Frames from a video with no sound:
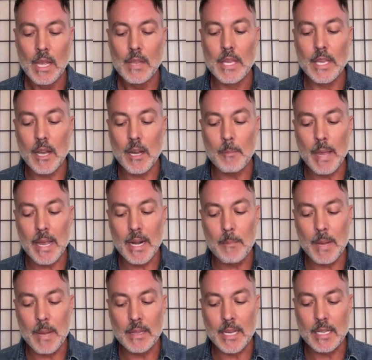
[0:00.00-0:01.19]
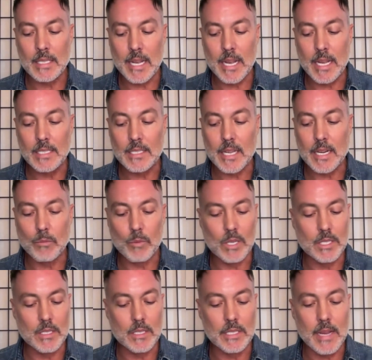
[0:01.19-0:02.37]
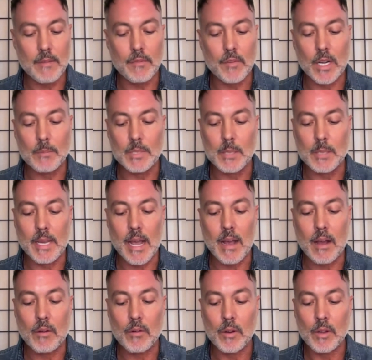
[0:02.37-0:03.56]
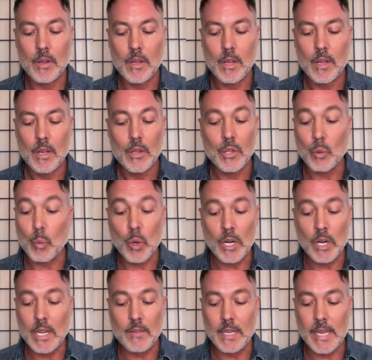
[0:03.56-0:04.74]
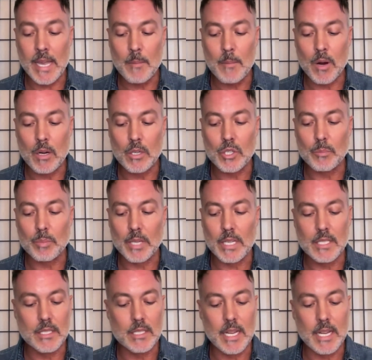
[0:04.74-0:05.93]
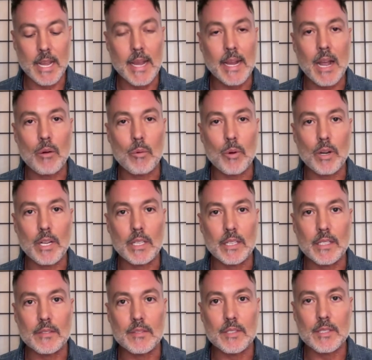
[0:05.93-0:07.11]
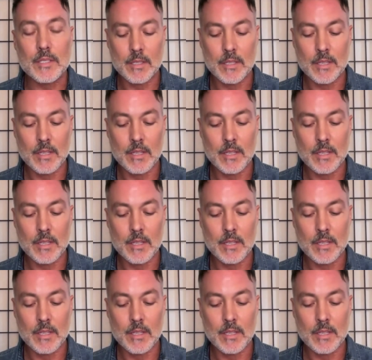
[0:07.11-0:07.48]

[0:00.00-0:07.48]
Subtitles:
The young man I met that day said it wasn't safe for him to be out. There weren't even gay bars or places to hang out where he lives.